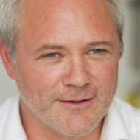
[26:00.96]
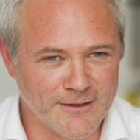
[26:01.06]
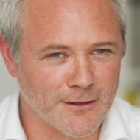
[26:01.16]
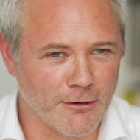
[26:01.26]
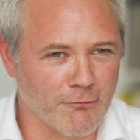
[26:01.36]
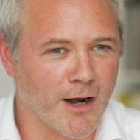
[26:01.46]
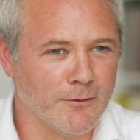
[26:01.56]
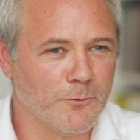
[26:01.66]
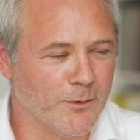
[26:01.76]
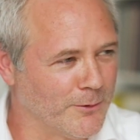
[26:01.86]
in the long
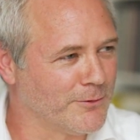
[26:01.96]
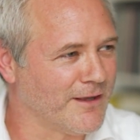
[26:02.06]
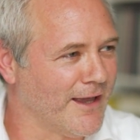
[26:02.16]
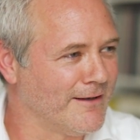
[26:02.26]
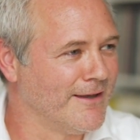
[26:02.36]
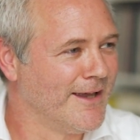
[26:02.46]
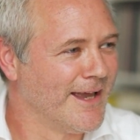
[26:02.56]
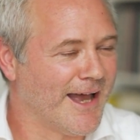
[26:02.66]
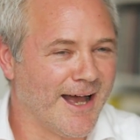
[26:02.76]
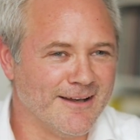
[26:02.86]
run, we're all dead,
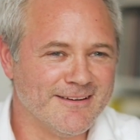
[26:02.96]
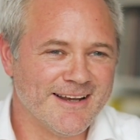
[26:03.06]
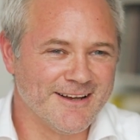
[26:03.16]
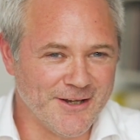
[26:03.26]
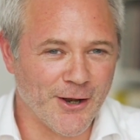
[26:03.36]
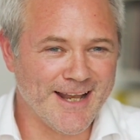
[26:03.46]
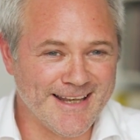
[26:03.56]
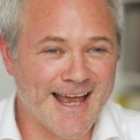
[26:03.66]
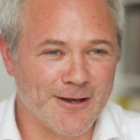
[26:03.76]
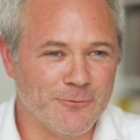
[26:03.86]
and in
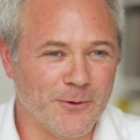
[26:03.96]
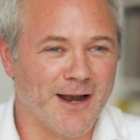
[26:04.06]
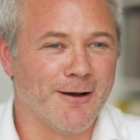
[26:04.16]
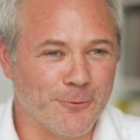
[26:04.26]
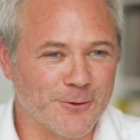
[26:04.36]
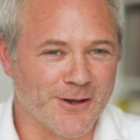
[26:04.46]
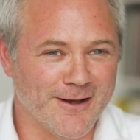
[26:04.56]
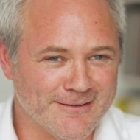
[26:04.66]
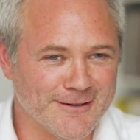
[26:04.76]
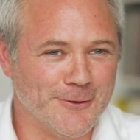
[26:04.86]
the end, we are all
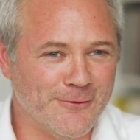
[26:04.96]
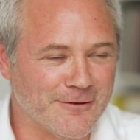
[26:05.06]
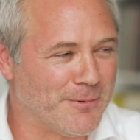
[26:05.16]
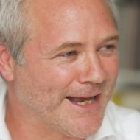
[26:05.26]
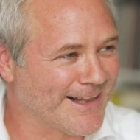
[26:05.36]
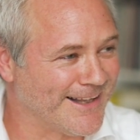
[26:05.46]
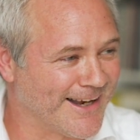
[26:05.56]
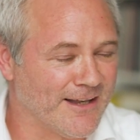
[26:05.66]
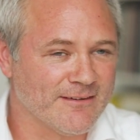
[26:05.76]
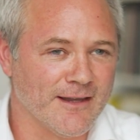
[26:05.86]
going to lose the battle
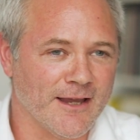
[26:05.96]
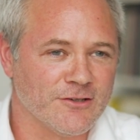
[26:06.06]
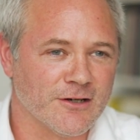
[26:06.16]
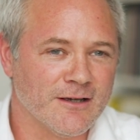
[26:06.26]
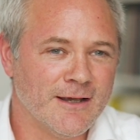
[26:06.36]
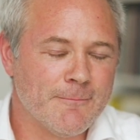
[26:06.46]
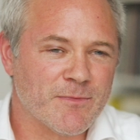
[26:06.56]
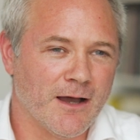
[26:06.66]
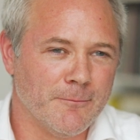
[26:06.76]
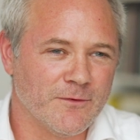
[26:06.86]
against nature.
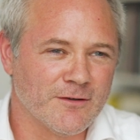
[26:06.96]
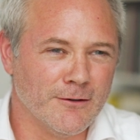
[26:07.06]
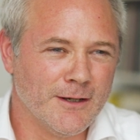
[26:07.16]
I don't